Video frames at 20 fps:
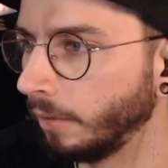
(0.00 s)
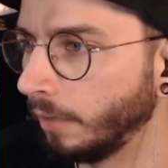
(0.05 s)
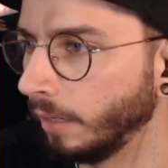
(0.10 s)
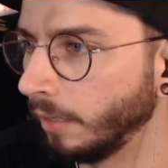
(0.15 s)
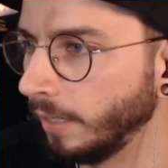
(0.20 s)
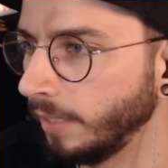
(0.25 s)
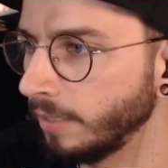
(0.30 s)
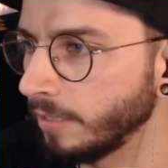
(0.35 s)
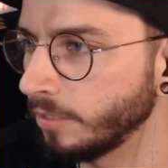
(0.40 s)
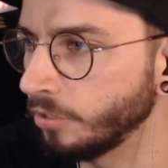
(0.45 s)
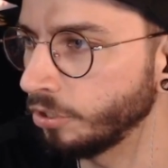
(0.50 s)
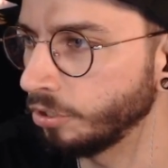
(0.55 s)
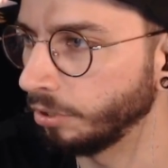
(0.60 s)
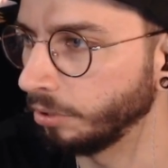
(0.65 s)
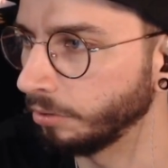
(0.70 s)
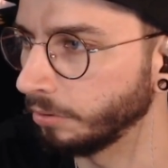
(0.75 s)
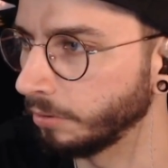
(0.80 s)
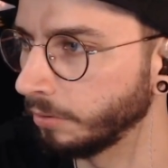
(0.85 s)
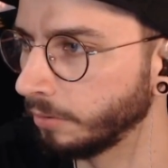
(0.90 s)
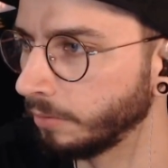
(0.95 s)
I like this
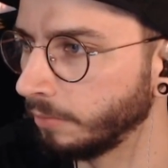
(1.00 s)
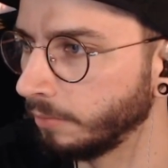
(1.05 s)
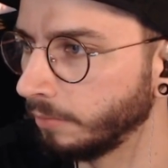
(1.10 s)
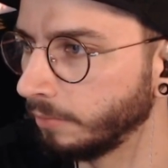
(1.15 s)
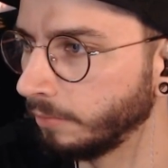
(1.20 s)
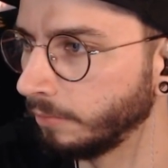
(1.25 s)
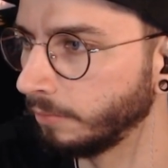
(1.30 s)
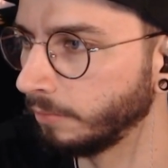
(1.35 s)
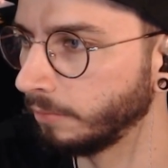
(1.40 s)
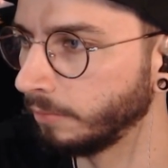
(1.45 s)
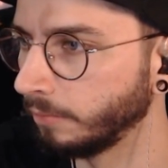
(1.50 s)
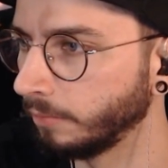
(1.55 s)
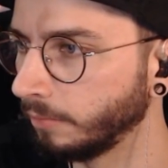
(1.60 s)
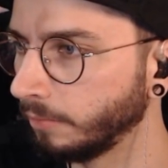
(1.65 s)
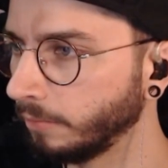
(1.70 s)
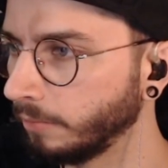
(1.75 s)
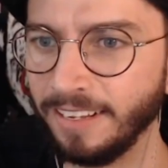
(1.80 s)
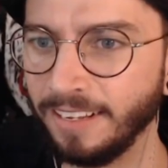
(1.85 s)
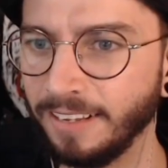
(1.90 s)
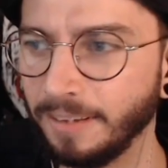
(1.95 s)
shirt.
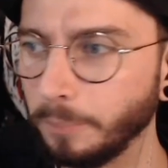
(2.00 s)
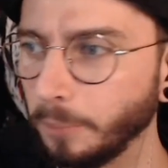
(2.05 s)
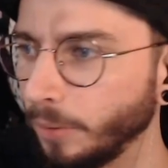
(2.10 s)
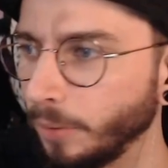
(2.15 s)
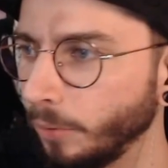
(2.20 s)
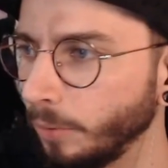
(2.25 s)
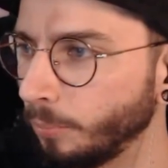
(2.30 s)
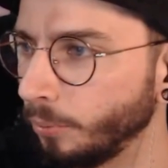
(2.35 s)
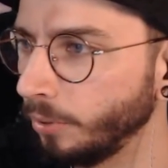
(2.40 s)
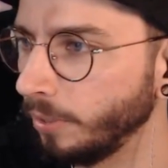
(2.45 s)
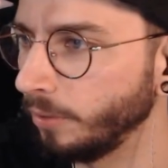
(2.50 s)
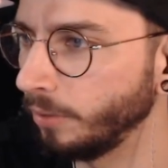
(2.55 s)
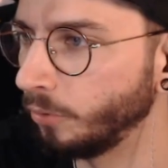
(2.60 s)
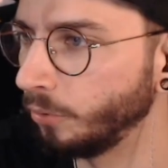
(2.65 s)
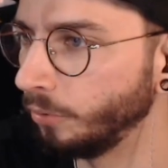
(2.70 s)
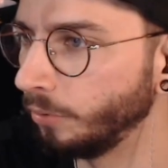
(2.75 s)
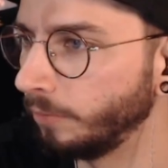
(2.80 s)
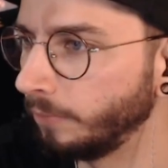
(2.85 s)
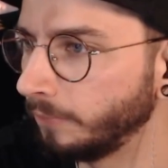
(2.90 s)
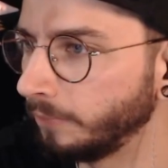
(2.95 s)
They look pretty
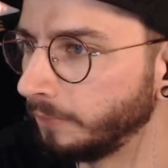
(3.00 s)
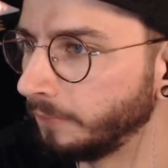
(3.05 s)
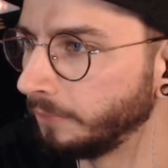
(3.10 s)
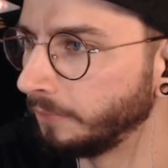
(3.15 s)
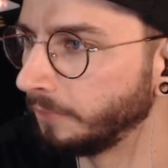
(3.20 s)
cool.